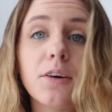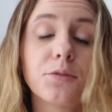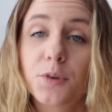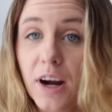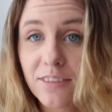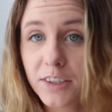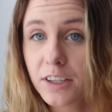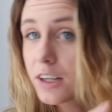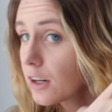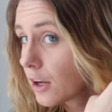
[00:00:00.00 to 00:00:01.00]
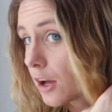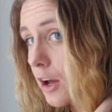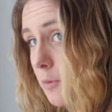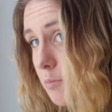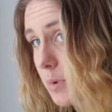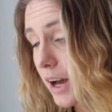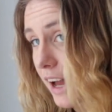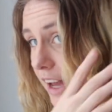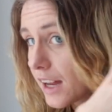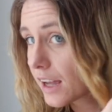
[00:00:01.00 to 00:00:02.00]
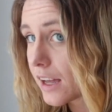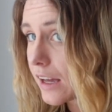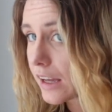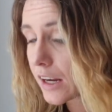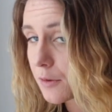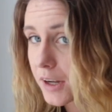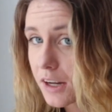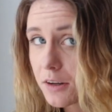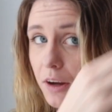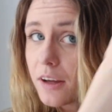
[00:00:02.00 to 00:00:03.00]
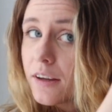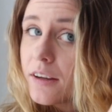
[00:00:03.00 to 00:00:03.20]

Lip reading: forever, but here we go.